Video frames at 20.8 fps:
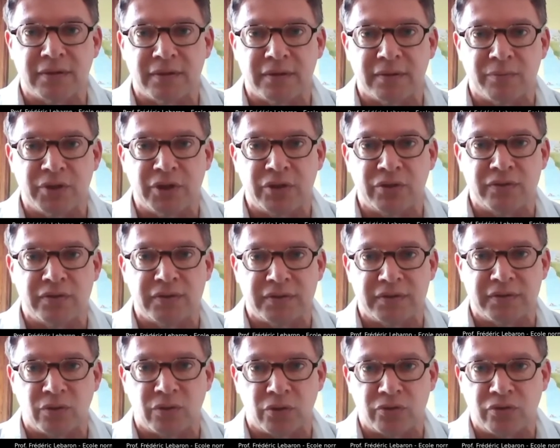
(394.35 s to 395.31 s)
because it's
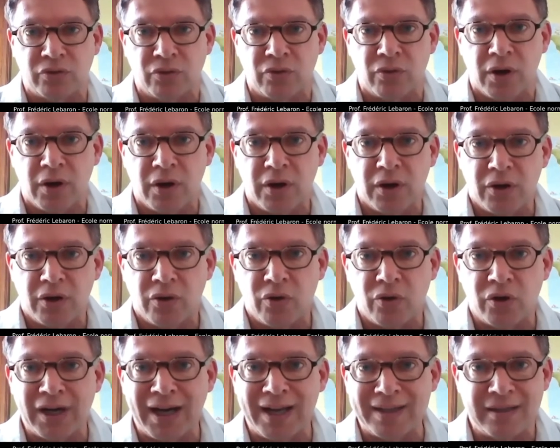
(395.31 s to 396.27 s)
also a
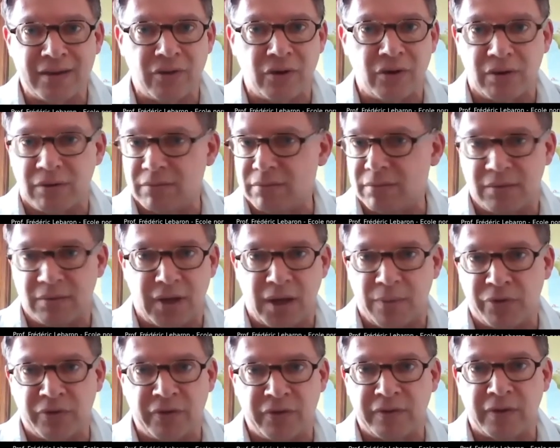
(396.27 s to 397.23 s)
classical
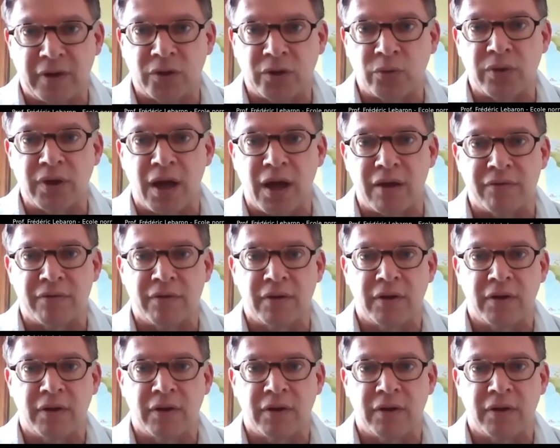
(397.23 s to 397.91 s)
hypothesis that we have,